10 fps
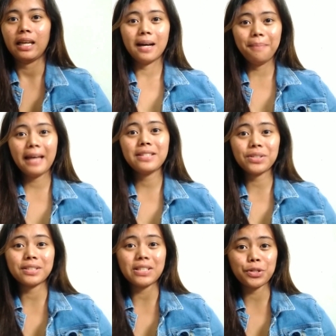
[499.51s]
A
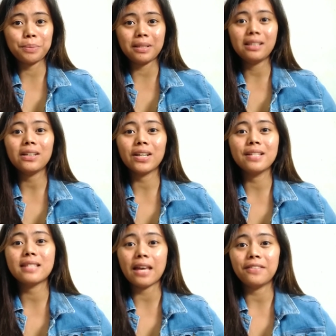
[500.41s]
master teacher B
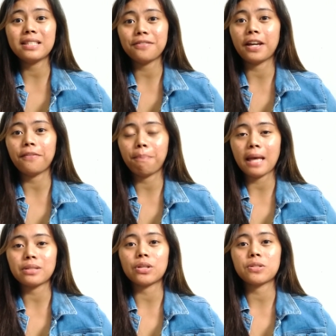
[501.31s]
earns 75
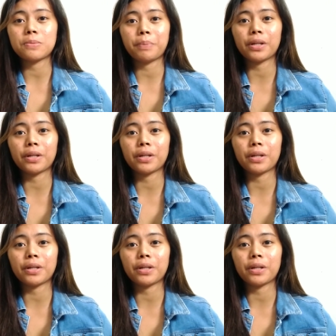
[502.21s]
pesos